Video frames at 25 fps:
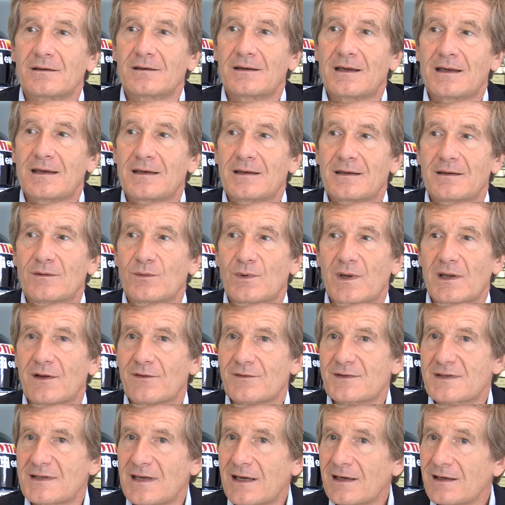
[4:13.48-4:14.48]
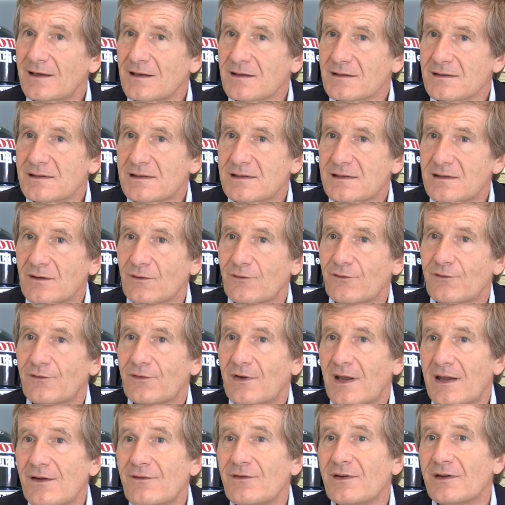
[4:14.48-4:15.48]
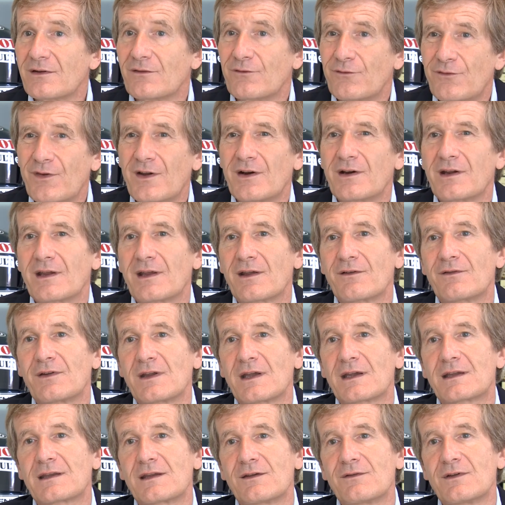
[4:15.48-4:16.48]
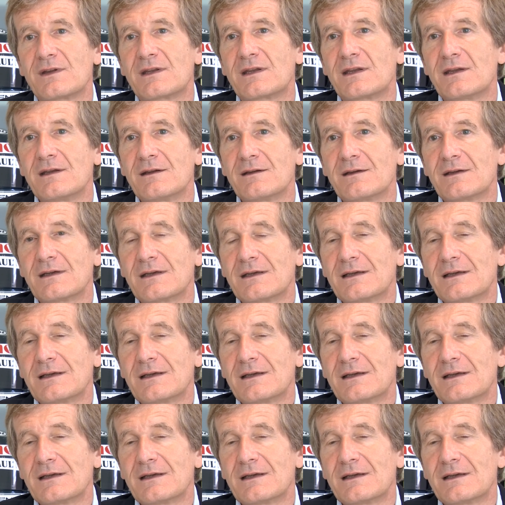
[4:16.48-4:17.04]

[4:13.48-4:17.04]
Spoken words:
And we have cycles of heavy, very heavy activity